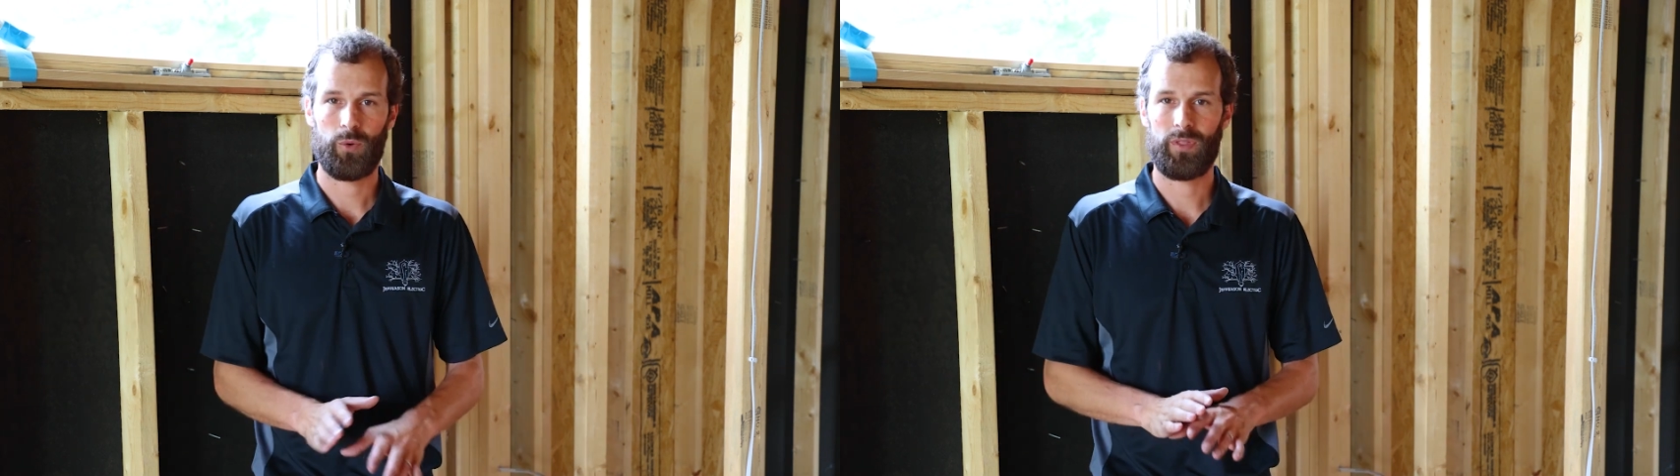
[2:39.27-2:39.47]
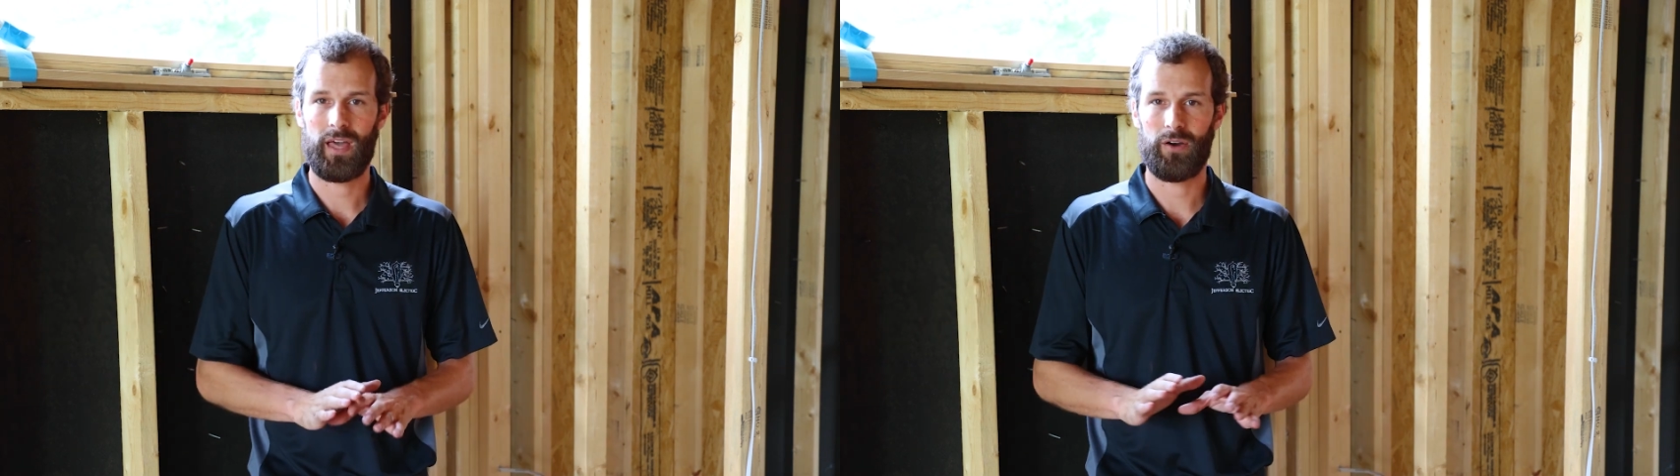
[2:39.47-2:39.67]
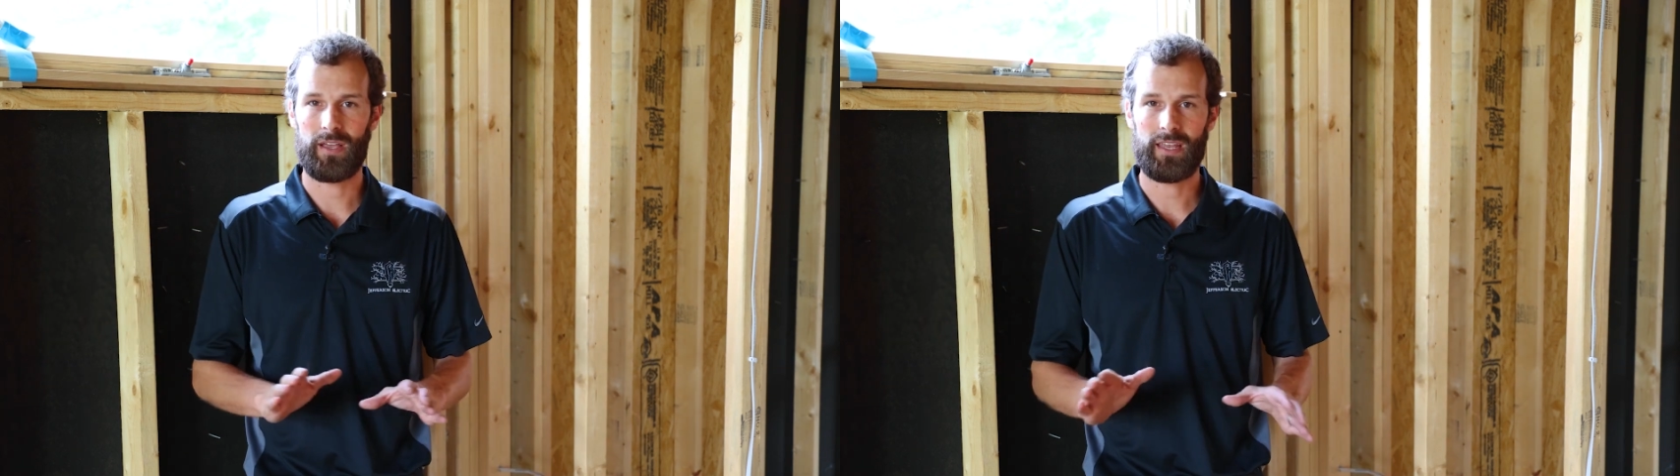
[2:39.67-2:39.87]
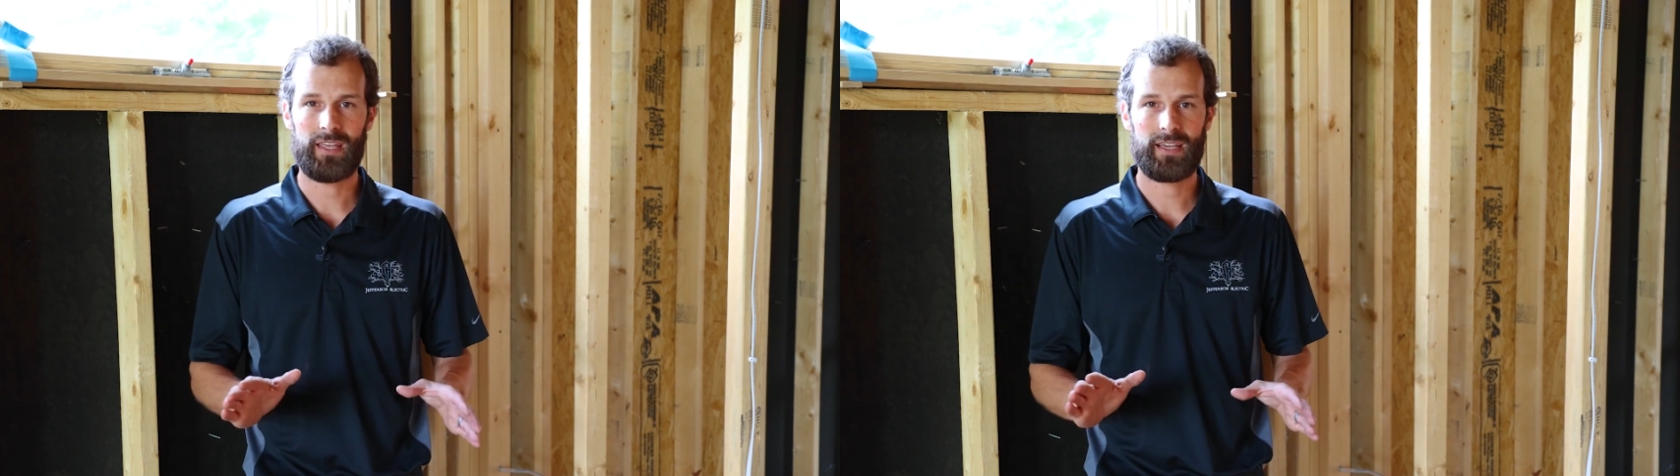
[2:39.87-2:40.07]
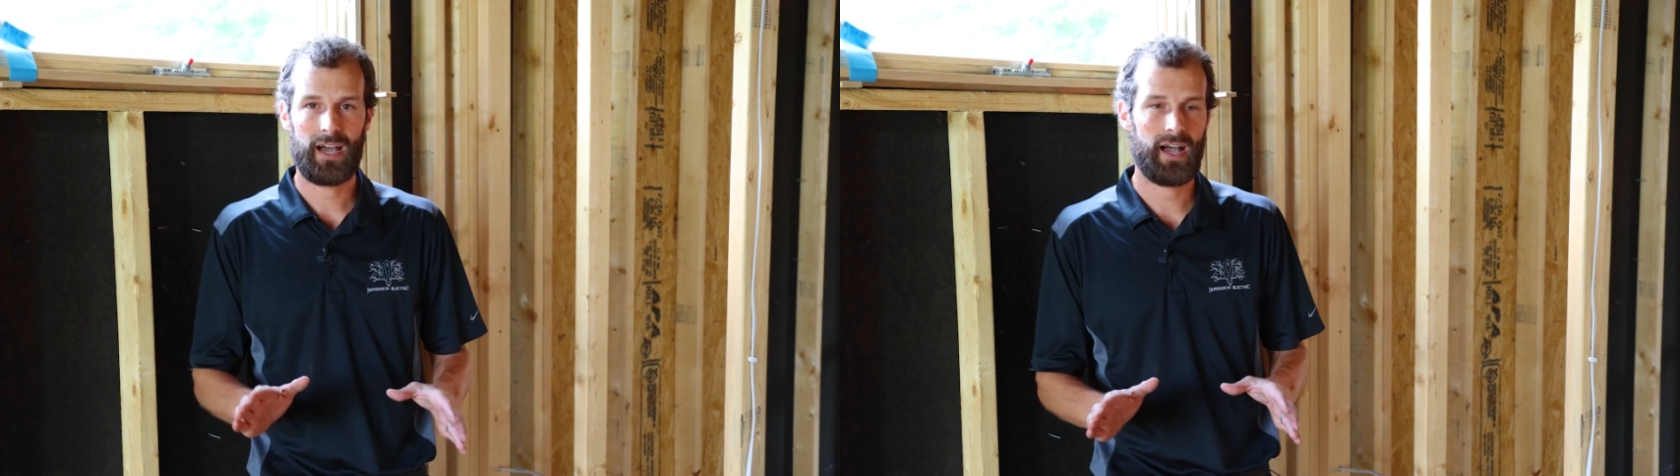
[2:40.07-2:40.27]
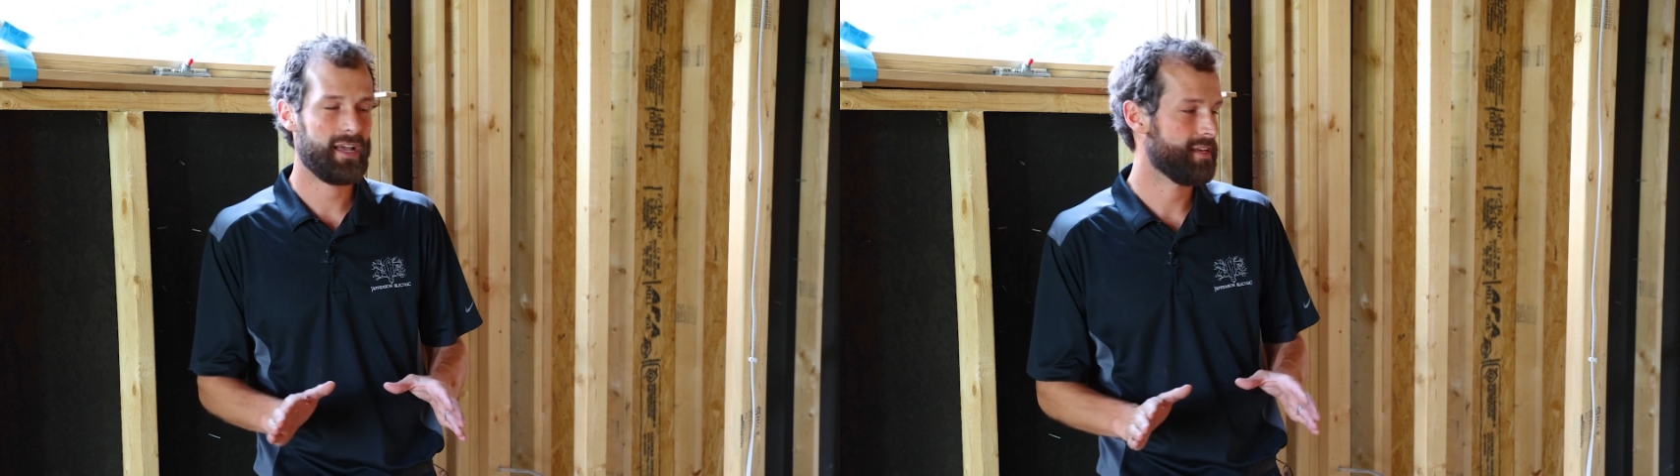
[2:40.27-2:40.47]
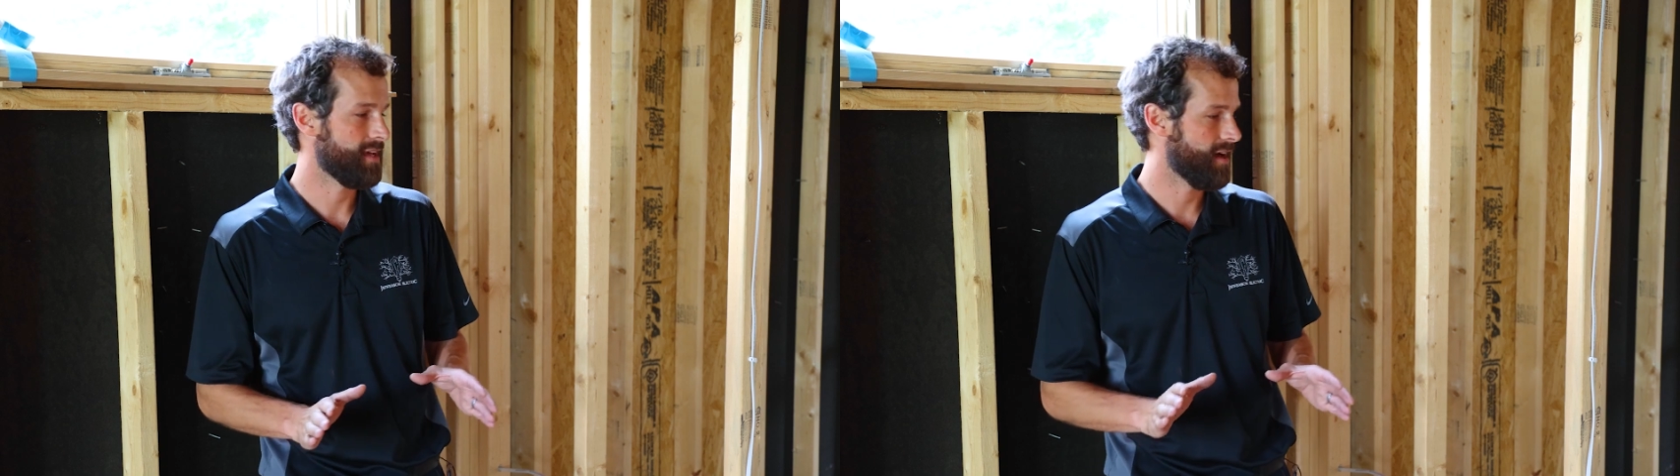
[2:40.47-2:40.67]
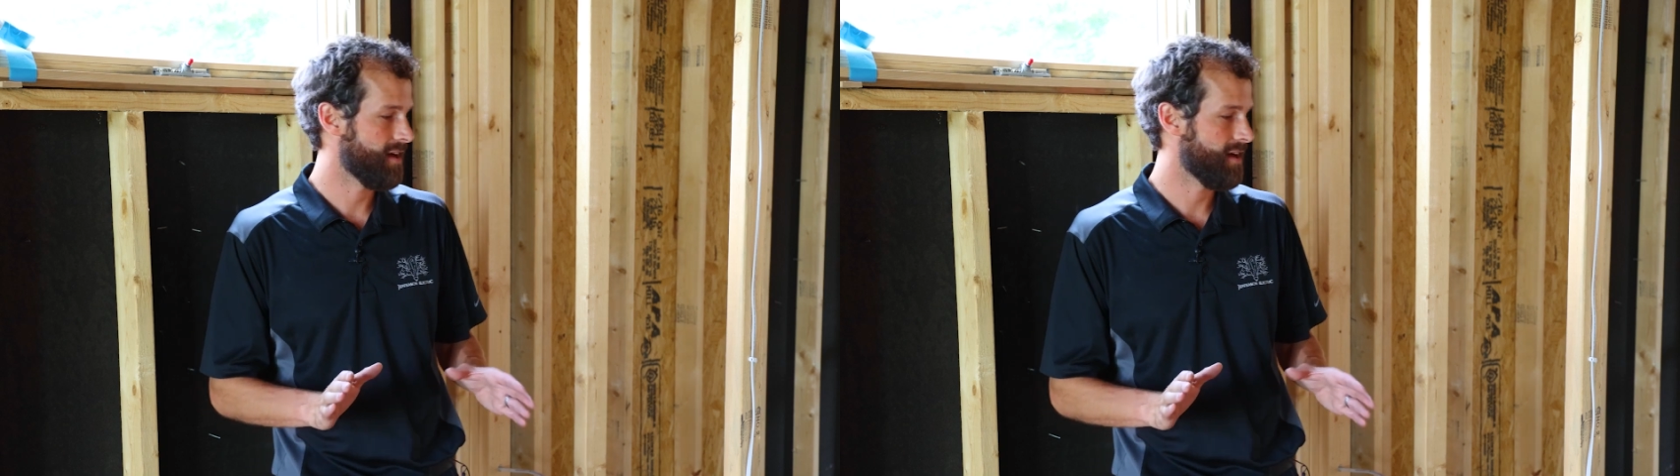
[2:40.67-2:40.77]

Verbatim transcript: without any kind